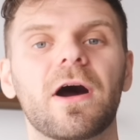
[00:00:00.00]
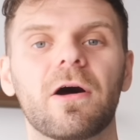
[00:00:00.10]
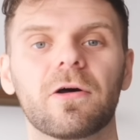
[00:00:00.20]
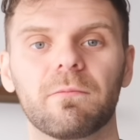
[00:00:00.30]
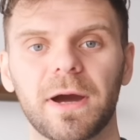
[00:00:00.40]

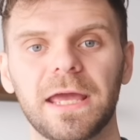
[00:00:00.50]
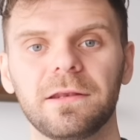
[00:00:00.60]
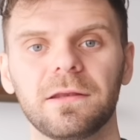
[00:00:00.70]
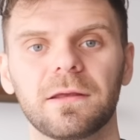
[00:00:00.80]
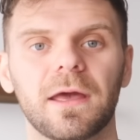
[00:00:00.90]
our
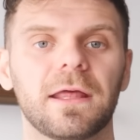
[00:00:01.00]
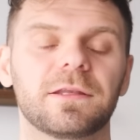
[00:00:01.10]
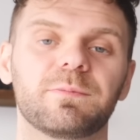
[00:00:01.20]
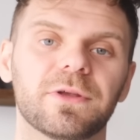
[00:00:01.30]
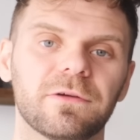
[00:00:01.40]
main
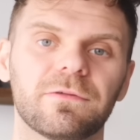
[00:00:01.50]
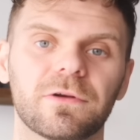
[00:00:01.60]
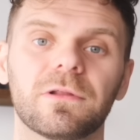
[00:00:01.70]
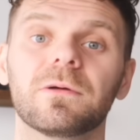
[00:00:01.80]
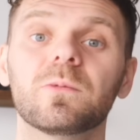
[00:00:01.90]
and
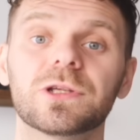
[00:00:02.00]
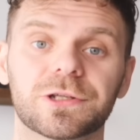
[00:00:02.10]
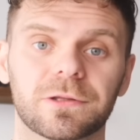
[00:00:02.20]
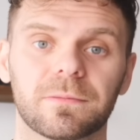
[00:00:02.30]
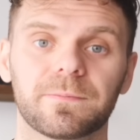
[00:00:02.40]
peripheral vision.